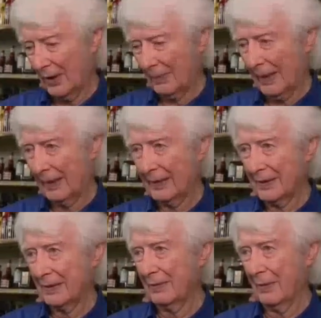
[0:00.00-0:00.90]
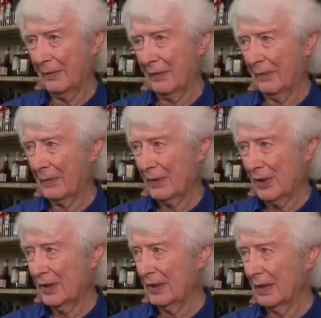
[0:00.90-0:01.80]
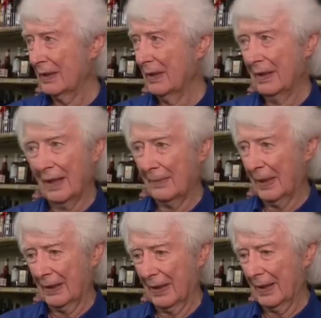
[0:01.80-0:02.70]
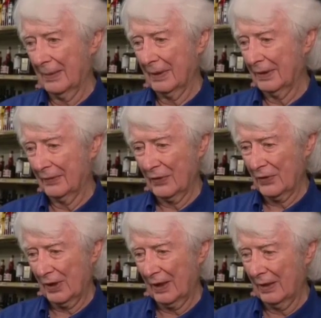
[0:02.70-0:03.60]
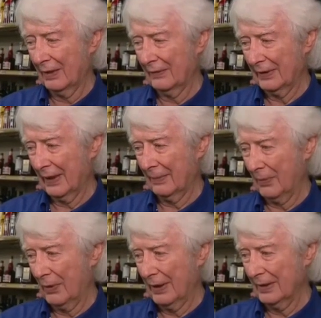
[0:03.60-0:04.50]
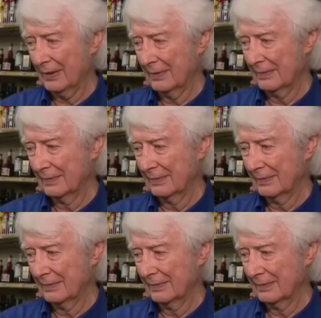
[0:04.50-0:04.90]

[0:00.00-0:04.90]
it to automatic. It's equivalent of a machine gun. I'm not going to let him get the first shot off at that point.